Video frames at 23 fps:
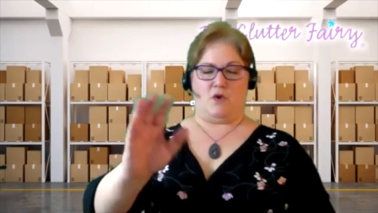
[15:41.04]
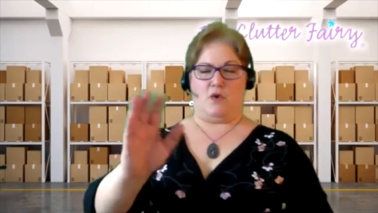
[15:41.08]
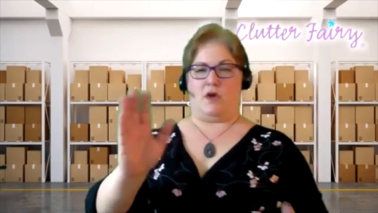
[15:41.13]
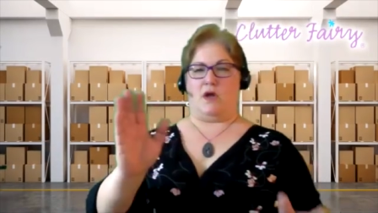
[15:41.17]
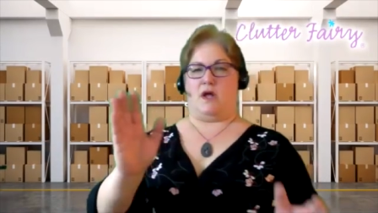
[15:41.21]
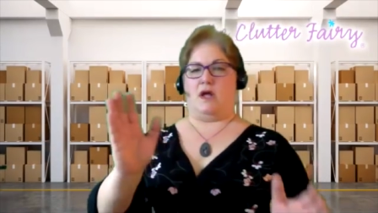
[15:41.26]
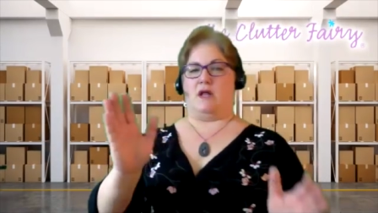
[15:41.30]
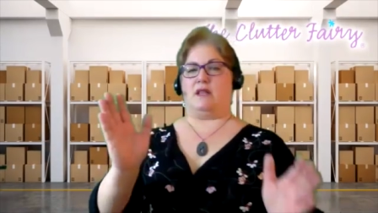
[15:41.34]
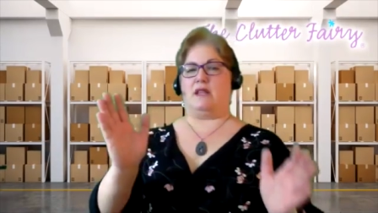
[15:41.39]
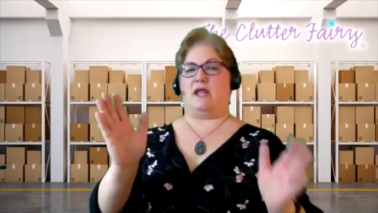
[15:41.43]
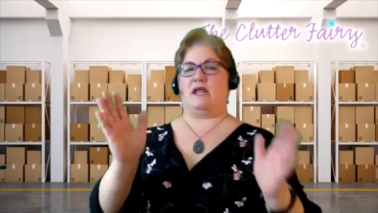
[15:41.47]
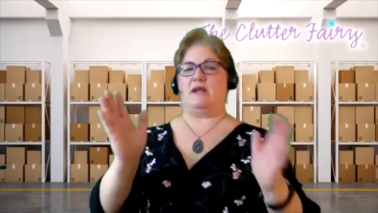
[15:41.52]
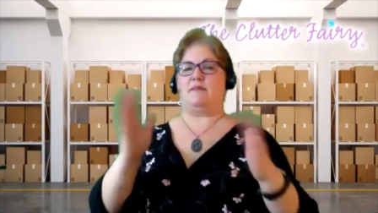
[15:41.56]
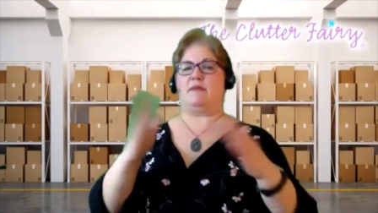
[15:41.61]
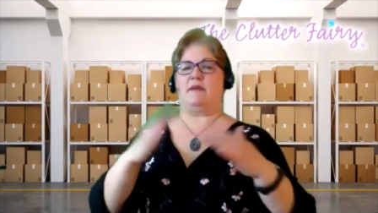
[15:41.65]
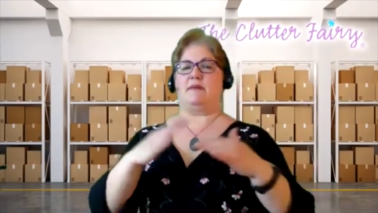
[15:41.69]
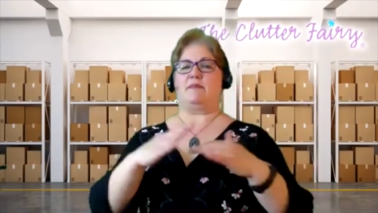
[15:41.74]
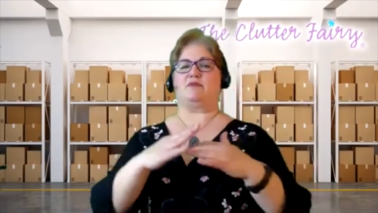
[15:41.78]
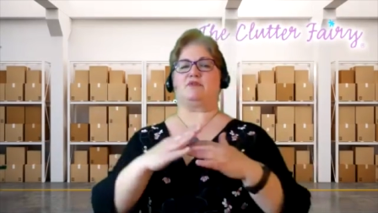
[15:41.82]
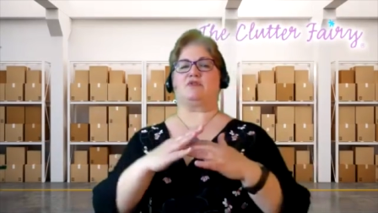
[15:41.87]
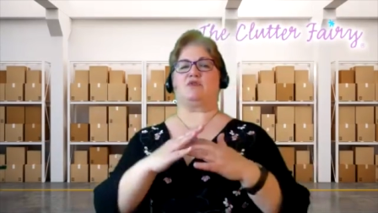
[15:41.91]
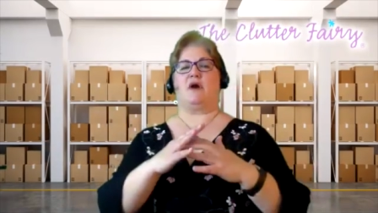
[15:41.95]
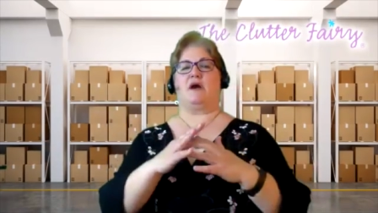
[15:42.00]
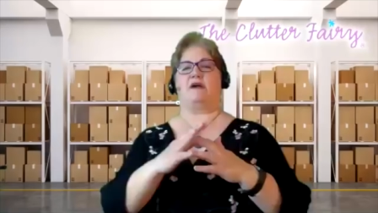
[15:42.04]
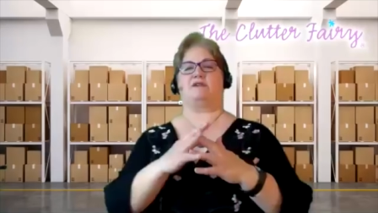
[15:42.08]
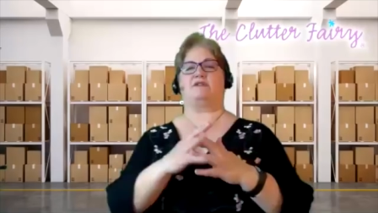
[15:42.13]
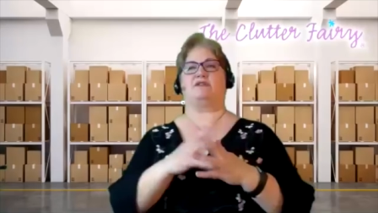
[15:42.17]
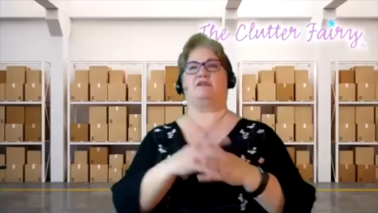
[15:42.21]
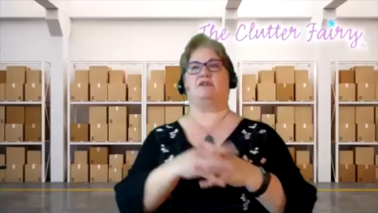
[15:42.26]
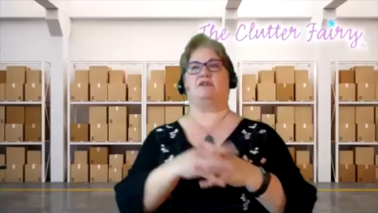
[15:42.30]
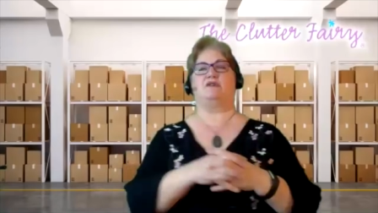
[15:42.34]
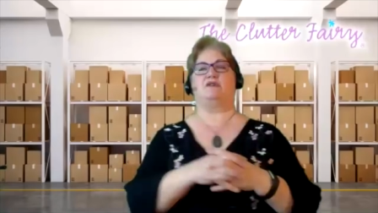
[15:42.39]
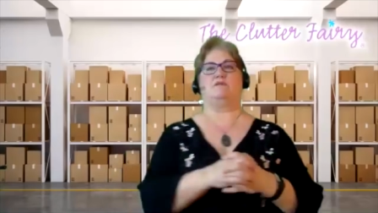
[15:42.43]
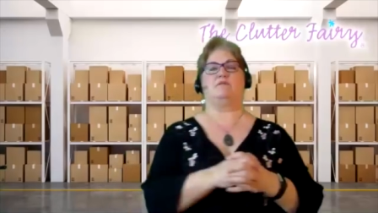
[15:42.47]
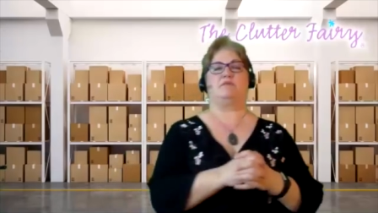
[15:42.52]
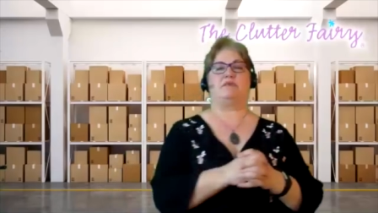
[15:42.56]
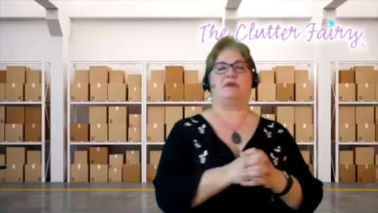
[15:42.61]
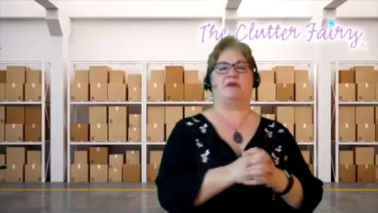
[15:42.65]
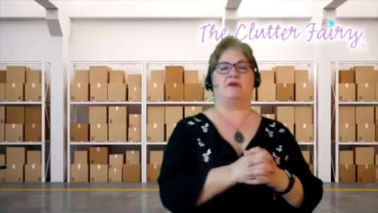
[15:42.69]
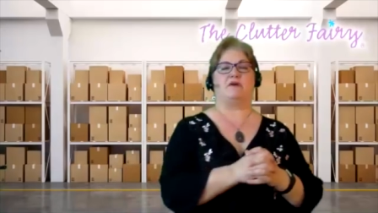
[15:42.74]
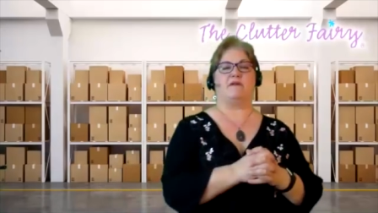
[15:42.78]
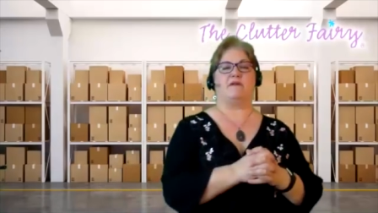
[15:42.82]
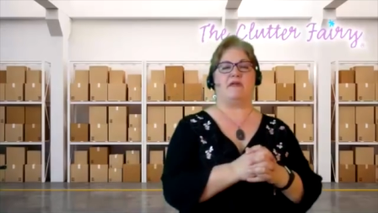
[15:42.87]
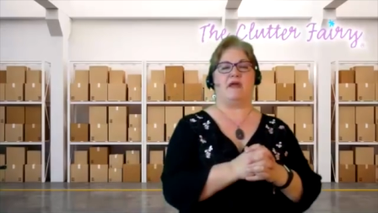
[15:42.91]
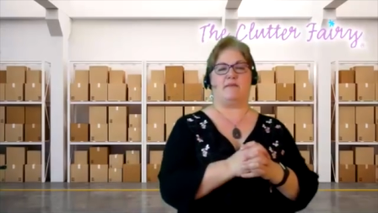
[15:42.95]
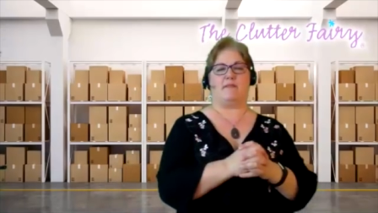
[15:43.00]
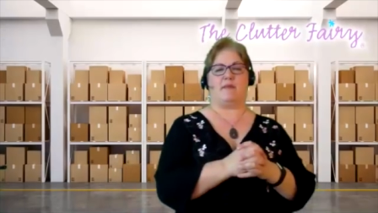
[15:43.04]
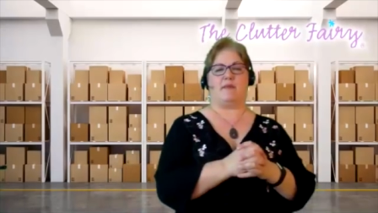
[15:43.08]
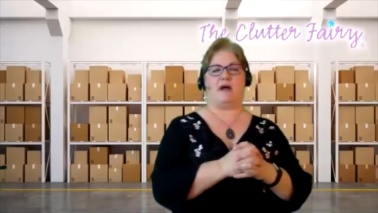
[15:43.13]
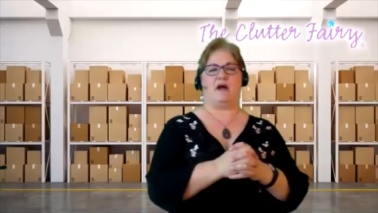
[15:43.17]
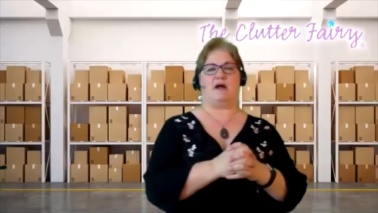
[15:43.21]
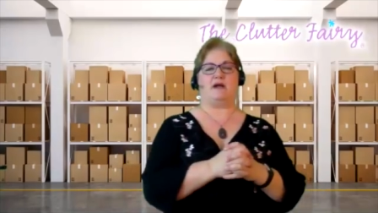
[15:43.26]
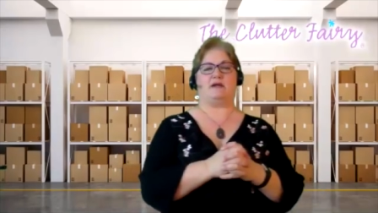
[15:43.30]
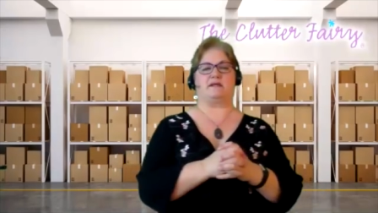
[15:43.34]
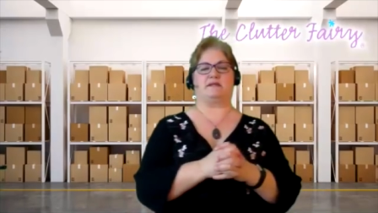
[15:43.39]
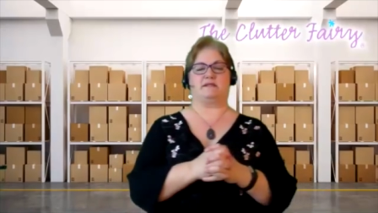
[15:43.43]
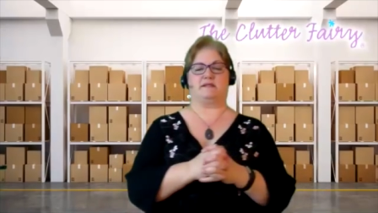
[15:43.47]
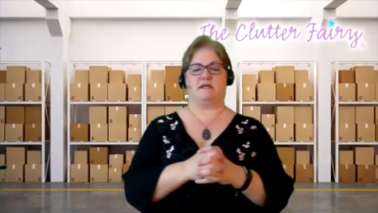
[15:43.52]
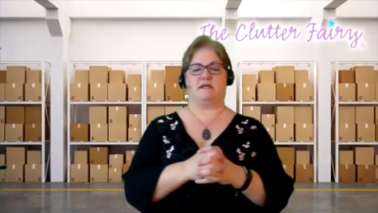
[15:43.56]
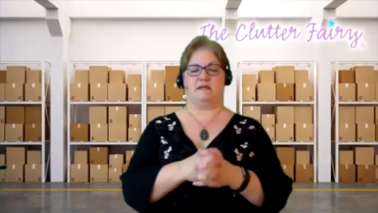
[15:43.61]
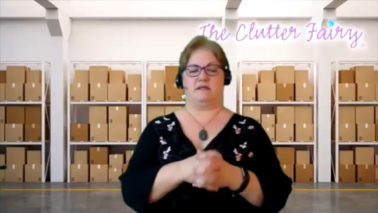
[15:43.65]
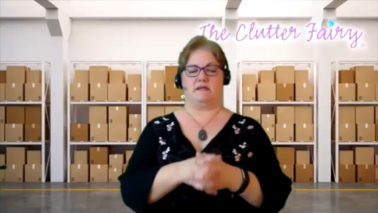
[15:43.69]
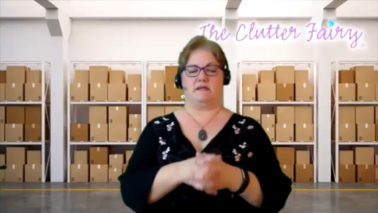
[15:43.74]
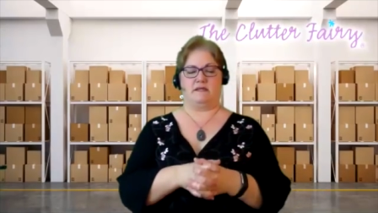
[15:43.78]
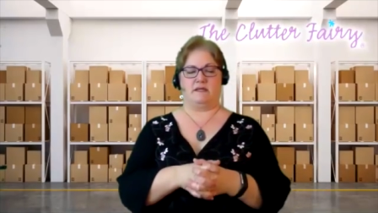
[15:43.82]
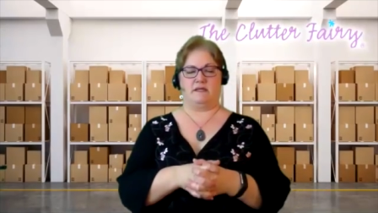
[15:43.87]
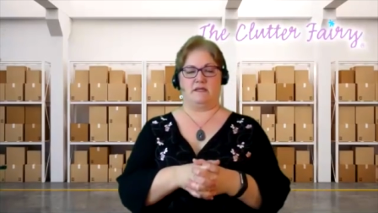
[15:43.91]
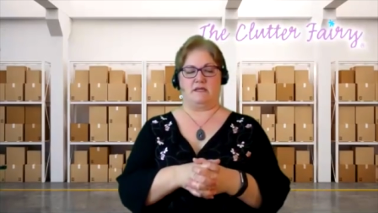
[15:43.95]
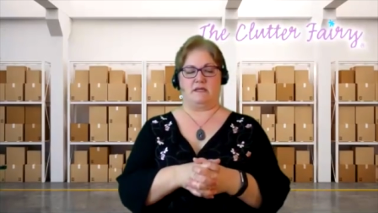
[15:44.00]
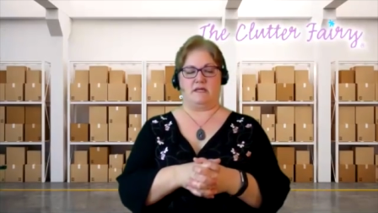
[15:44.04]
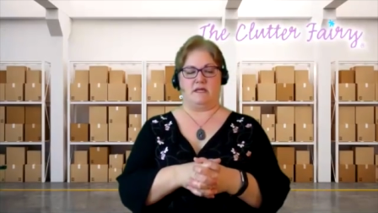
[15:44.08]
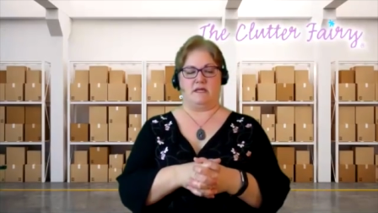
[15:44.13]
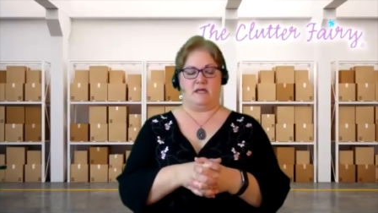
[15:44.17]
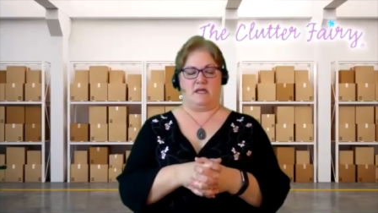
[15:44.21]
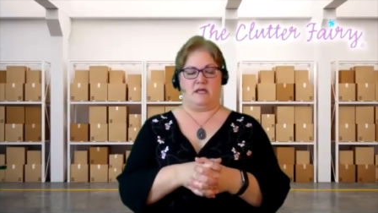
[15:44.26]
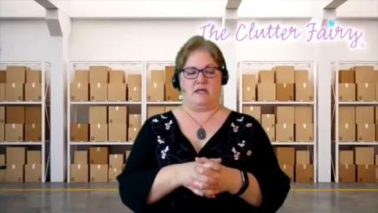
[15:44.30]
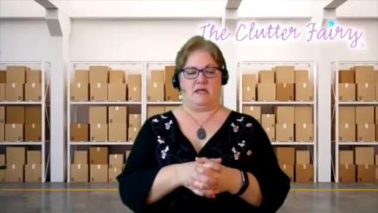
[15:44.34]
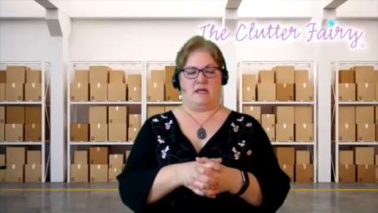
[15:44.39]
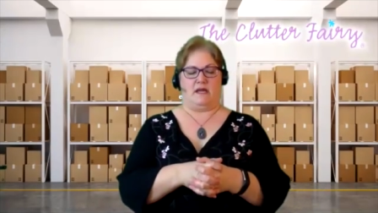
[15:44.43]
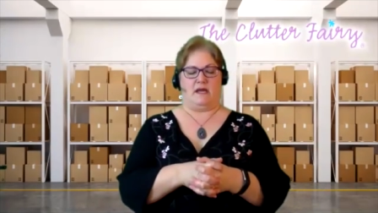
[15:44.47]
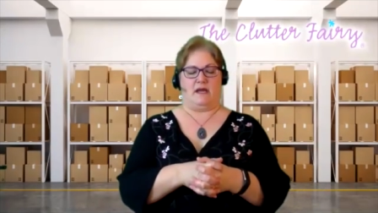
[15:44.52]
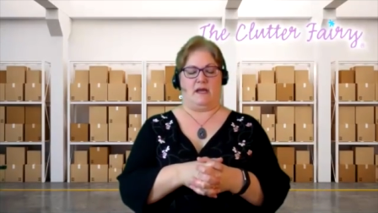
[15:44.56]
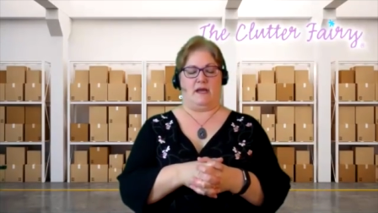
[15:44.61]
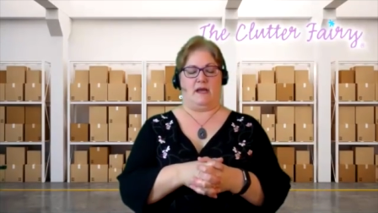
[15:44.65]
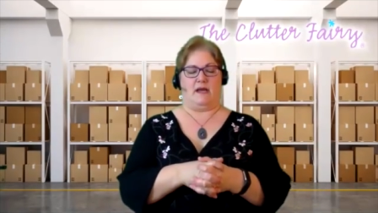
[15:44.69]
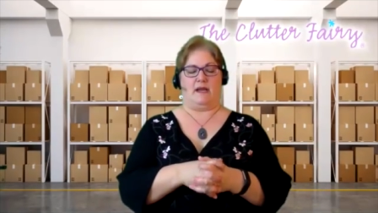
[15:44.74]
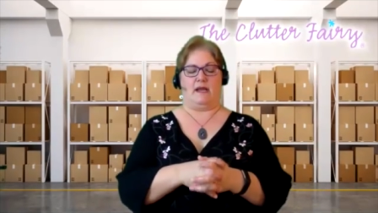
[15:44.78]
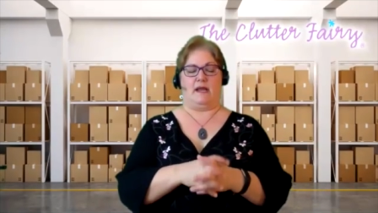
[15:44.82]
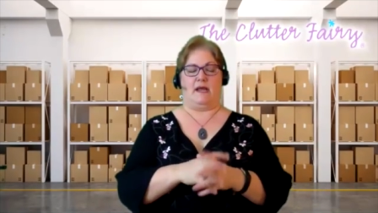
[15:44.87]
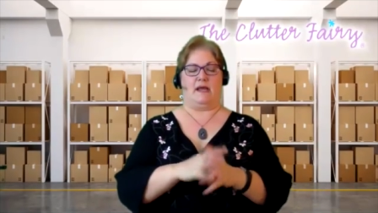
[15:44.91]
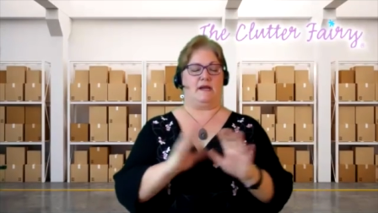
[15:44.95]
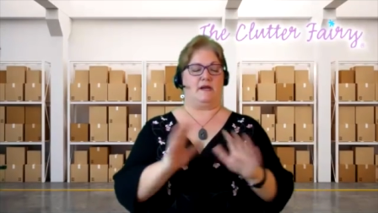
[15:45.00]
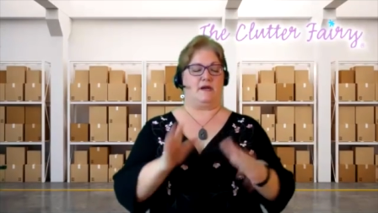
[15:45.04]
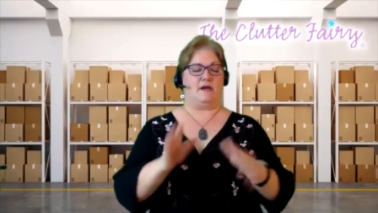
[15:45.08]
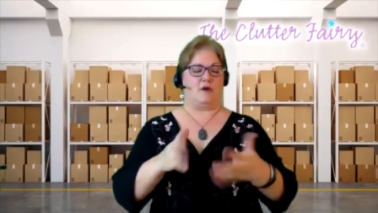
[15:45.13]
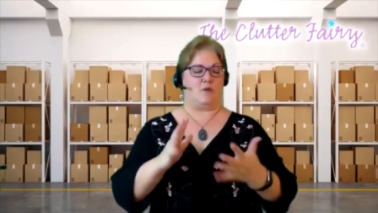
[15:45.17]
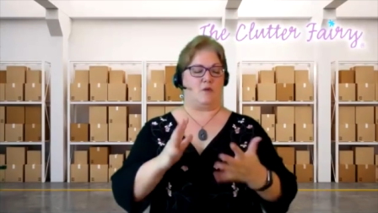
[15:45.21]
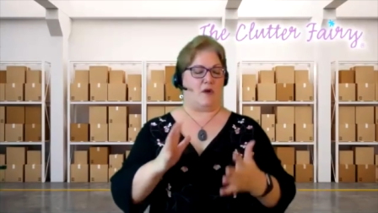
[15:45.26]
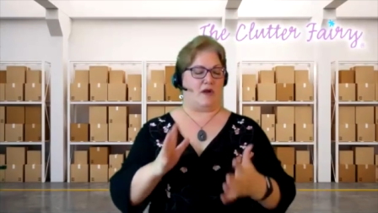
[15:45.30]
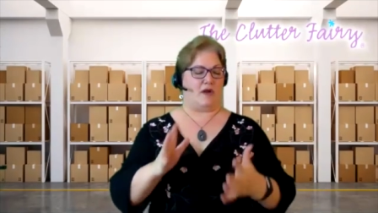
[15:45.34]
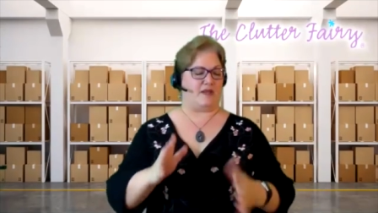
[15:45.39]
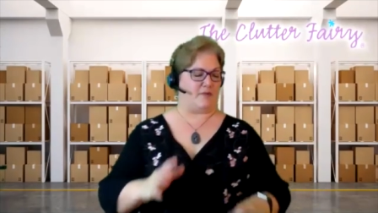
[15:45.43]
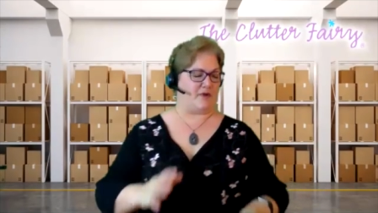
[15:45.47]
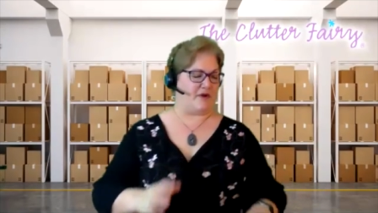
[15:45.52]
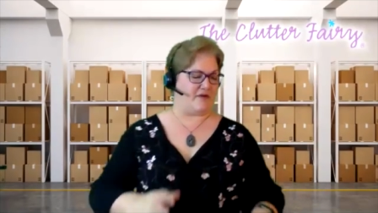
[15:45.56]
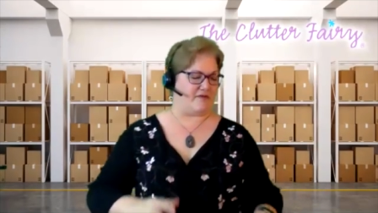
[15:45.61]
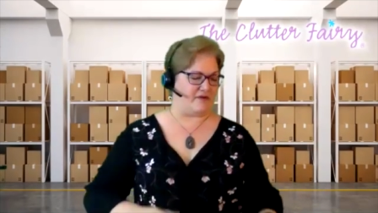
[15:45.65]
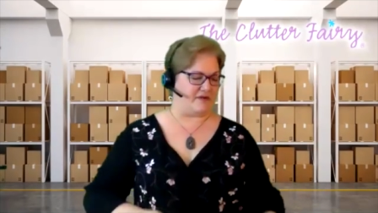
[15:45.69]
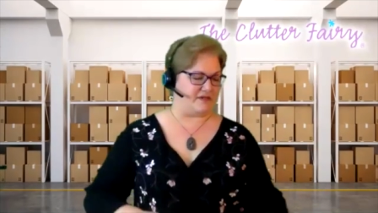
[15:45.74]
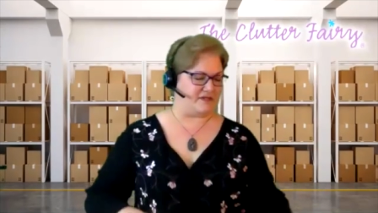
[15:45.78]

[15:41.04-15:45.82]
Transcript: A lot of people try to build that box. I don't know why the preference